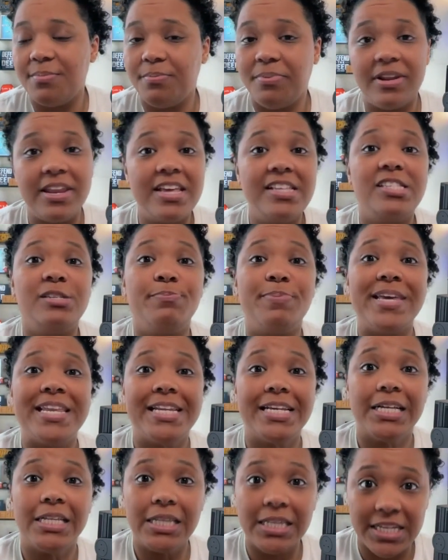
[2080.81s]
but it's
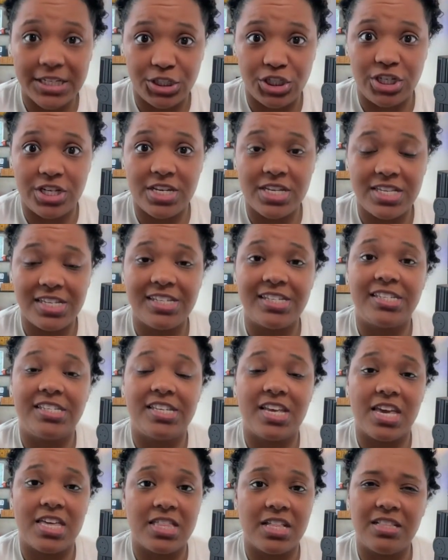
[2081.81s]
been glitchy to
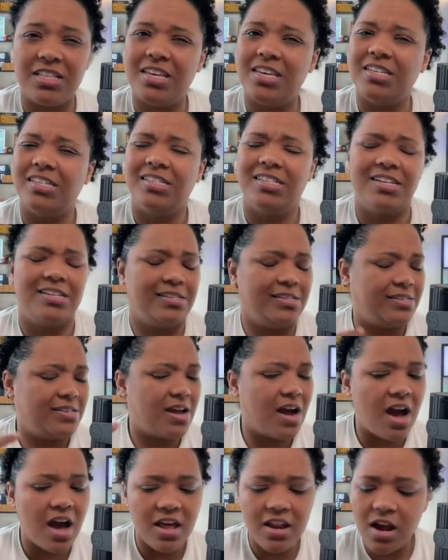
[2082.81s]
say the least. It's
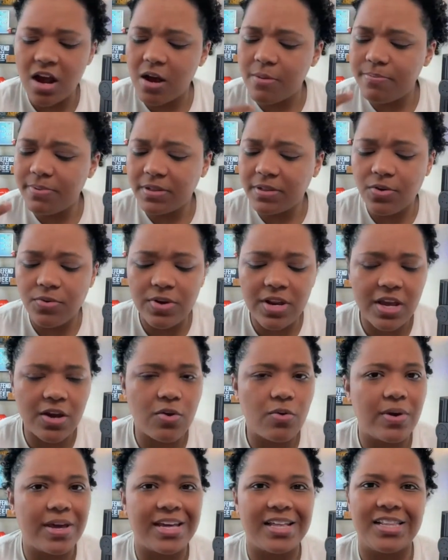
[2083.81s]
not uploading
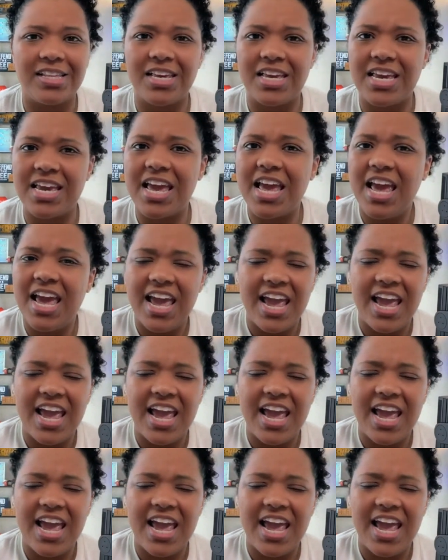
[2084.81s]
quickly.